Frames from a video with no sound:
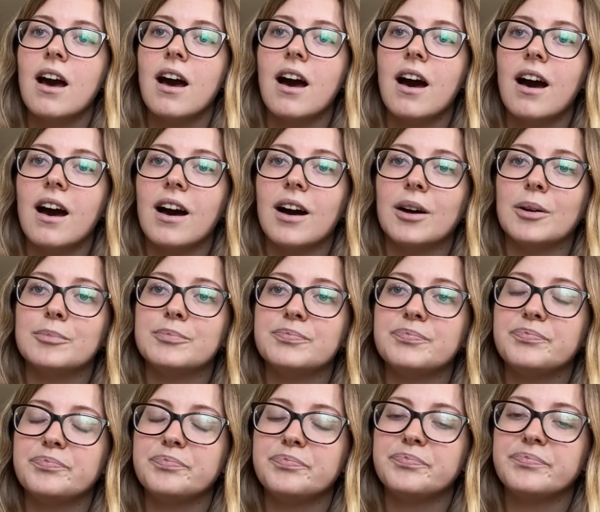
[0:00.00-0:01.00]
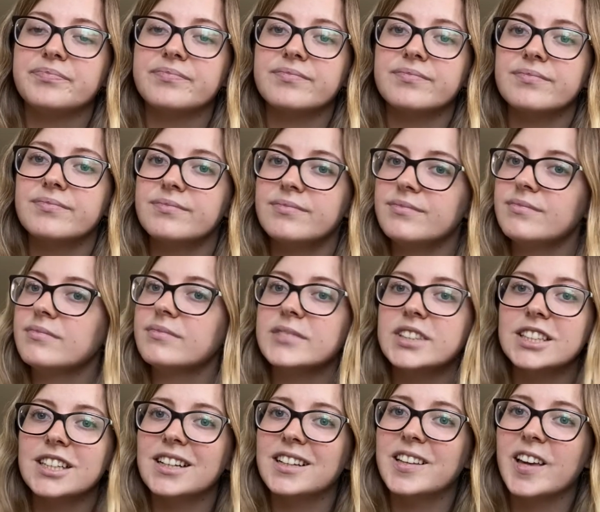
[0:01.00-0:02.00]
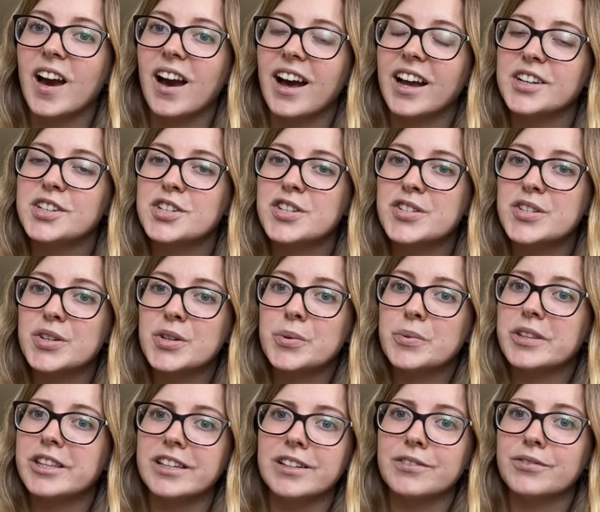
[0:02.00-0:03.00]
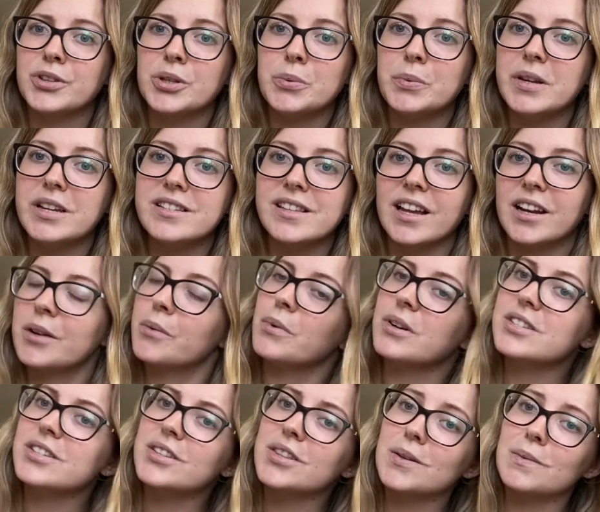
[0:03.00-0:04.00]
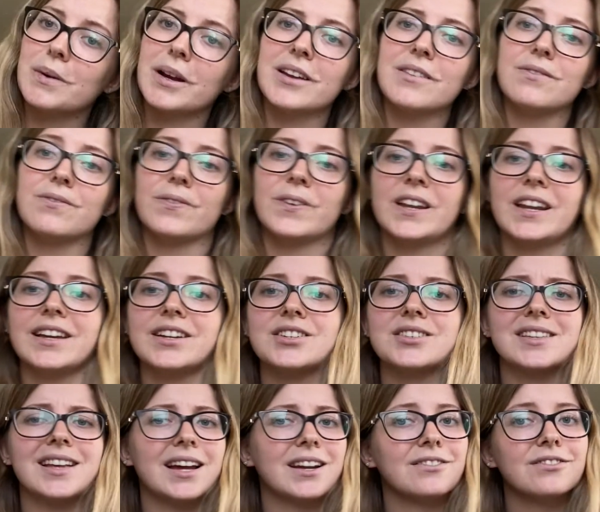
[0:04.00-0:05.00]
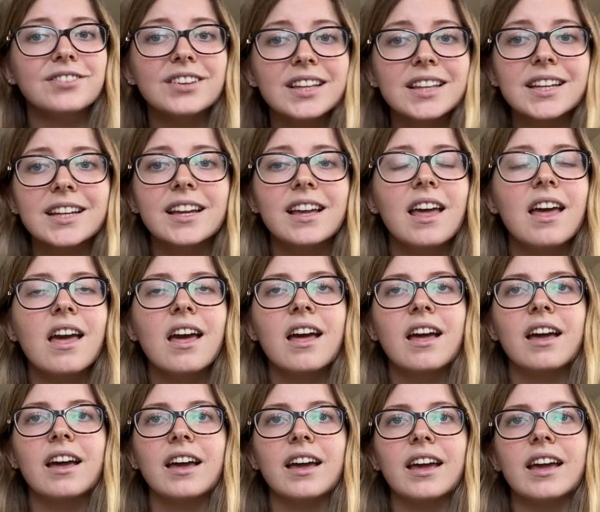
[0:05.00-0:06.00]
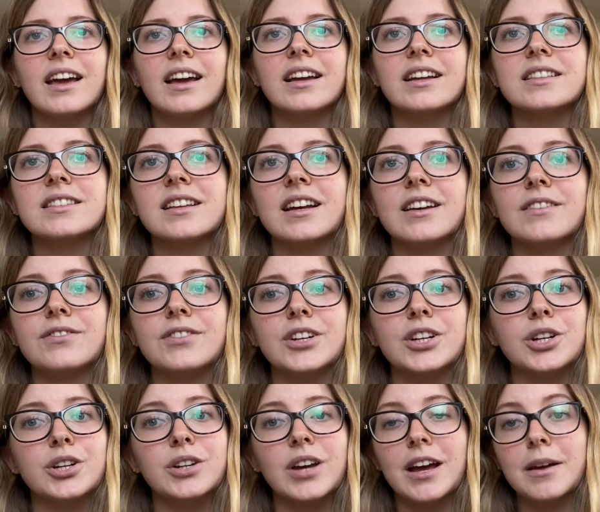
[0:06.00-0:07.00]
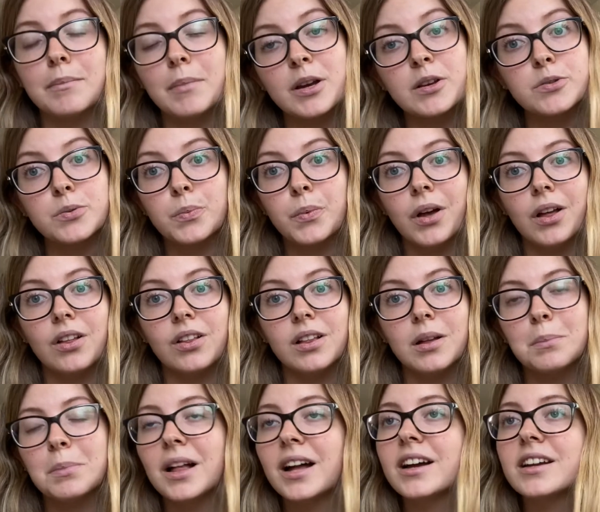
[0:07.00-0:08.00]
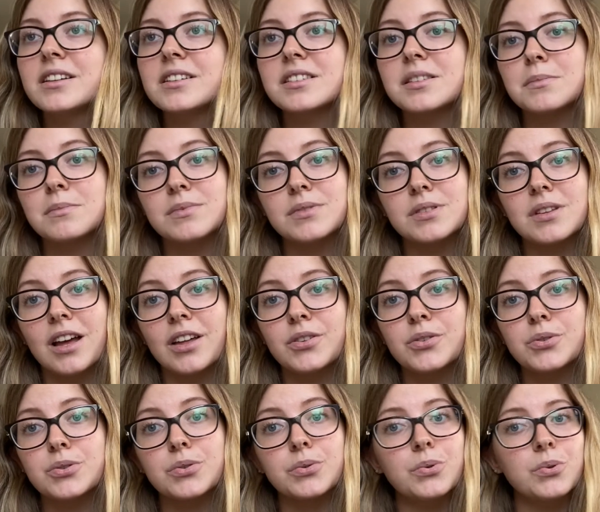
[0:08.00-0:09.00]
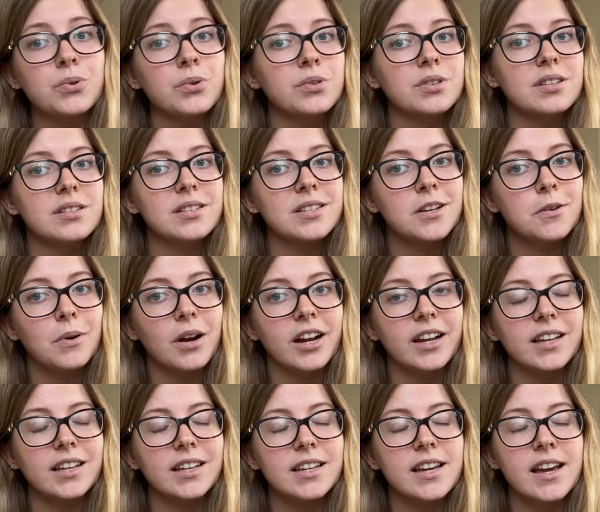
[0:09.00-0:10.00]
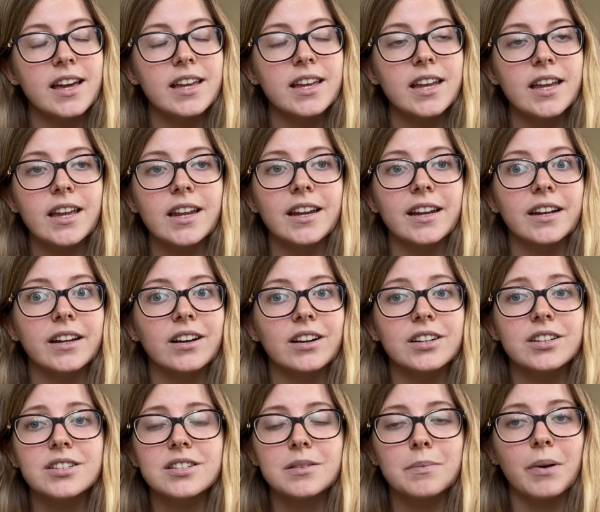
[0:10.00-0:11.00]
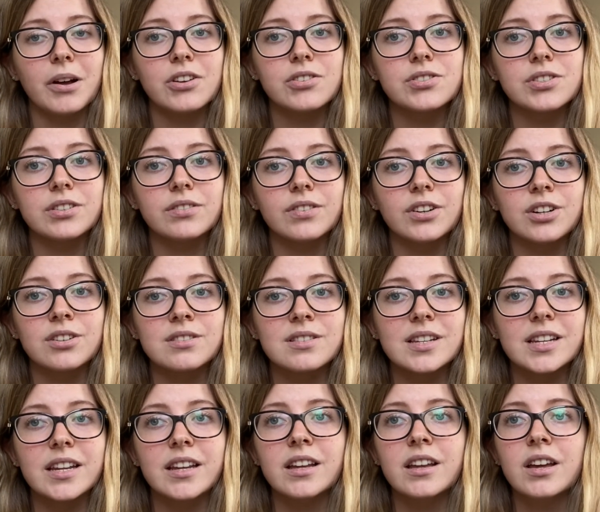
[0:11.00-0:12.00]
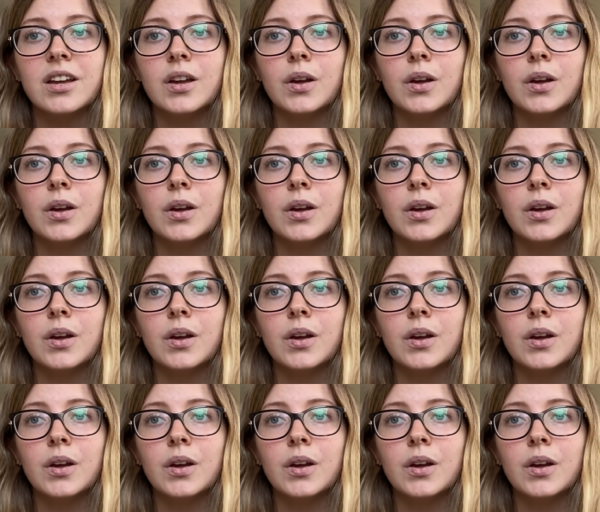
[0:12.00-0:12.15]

Um, yeah, I just knew within a few weeks that it wasn't the right fit. I just had a feeling and I figured I might as well apply to some other schools, see where I can get in. And I got into Boston University,